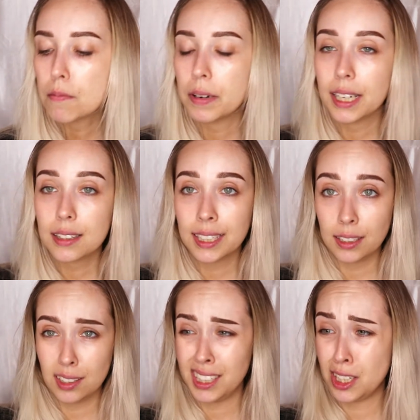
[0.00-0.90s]
But it's like,
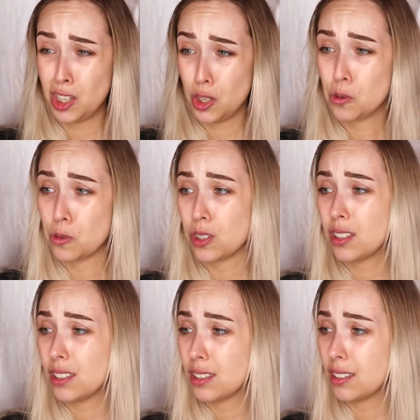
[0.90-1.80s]
this is like huge.
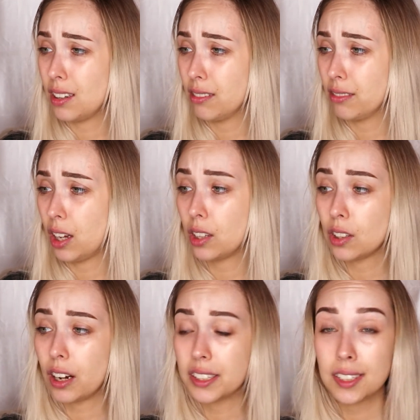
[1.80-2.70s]
This is a lot.